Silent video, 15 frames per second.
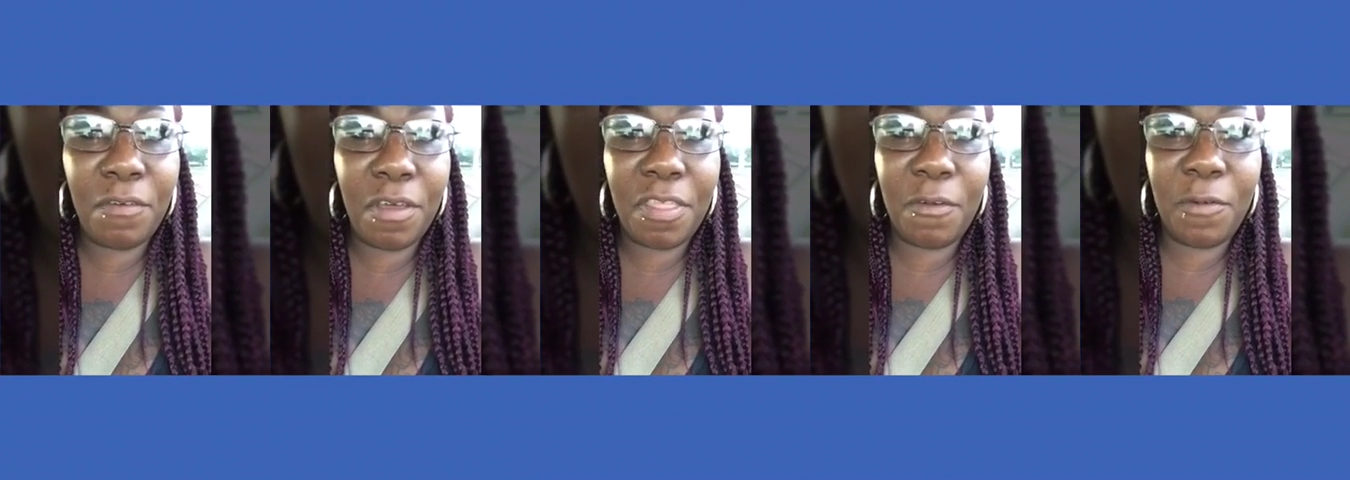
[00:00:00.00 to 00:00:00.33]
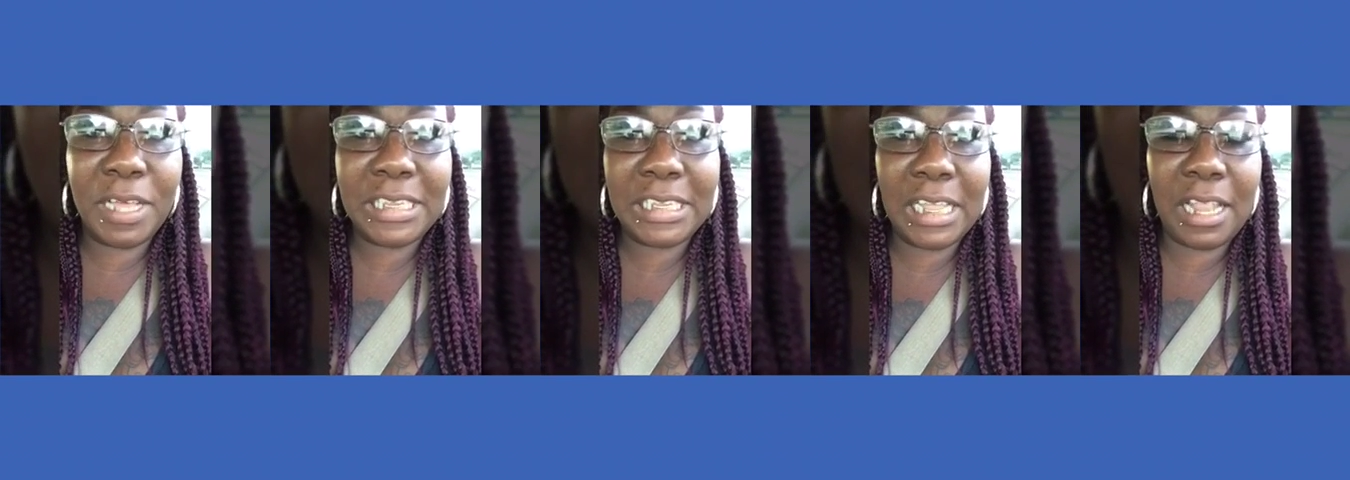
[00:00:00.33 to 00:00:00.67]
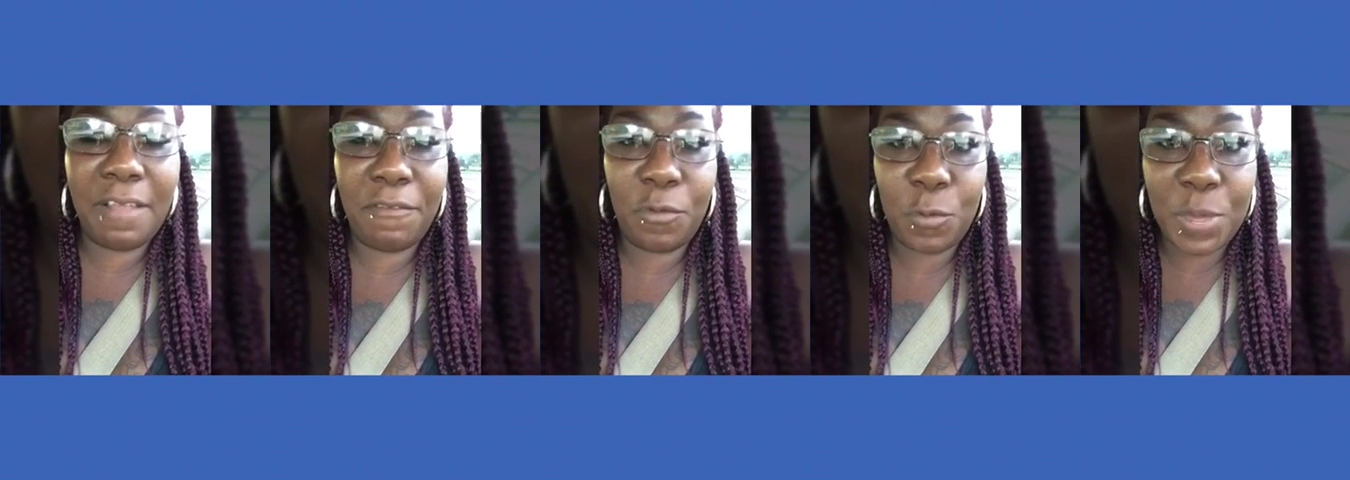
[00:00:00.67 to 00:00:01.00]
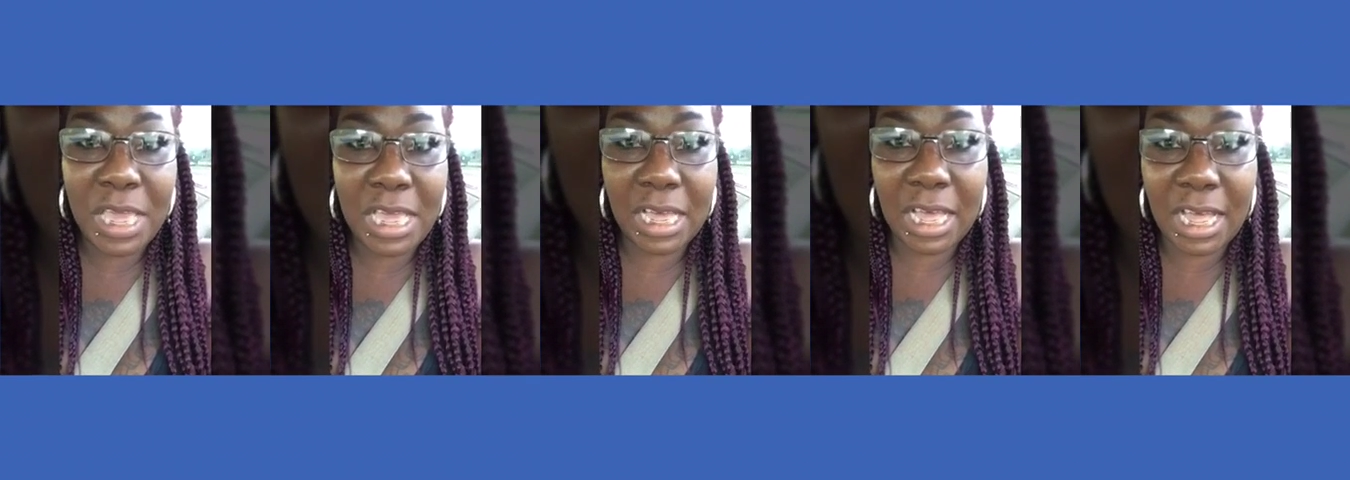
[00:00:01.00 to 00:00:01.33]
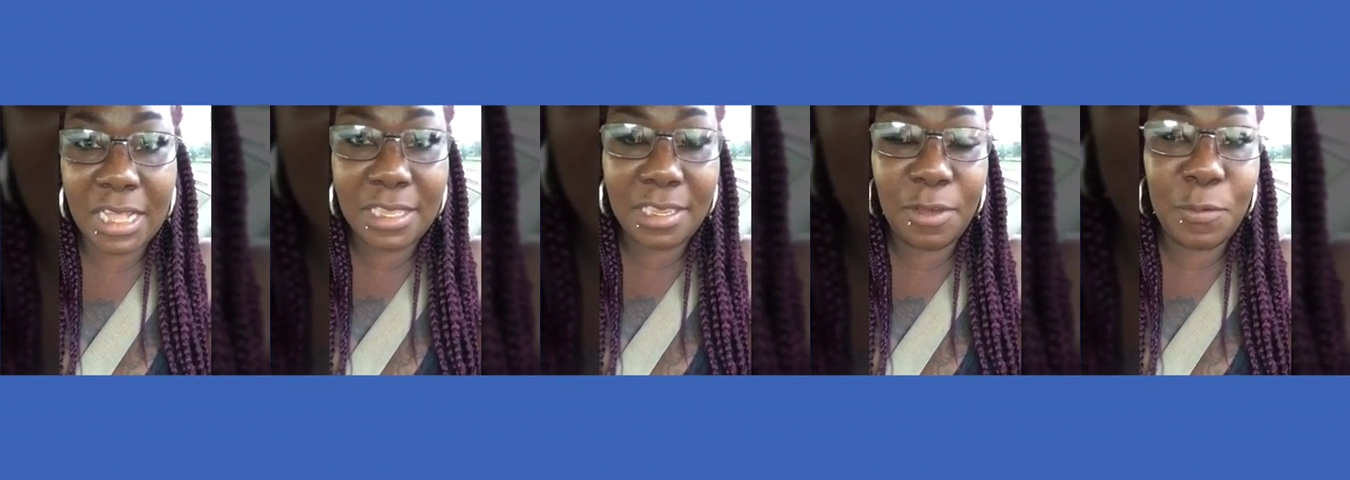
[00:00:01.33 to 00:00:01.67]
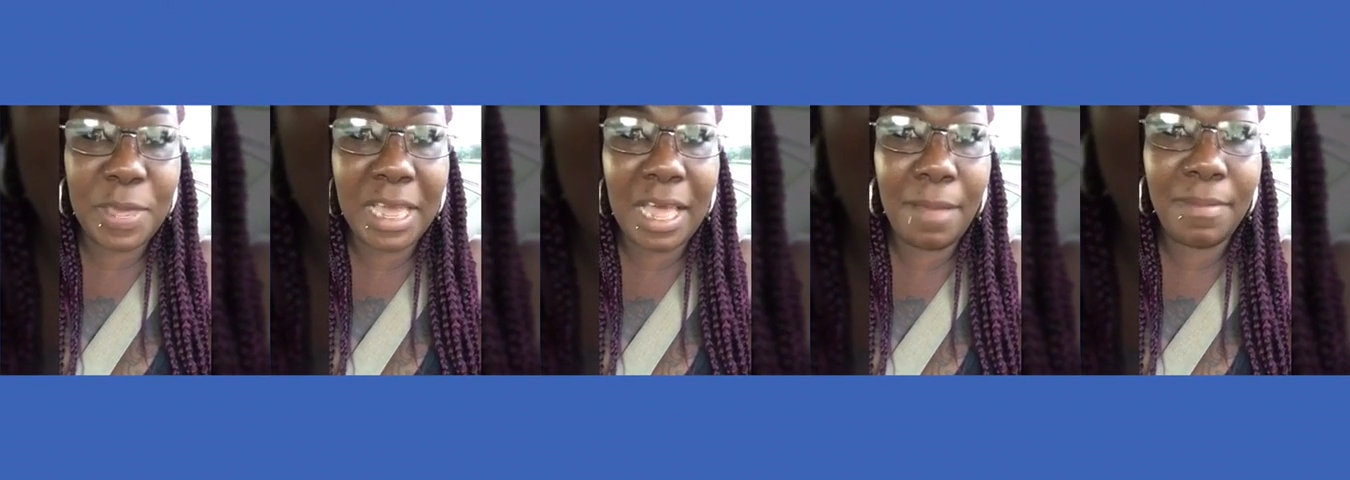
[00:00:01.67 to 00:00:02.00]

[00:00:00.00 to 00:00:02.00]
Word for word: for the rest of the week until we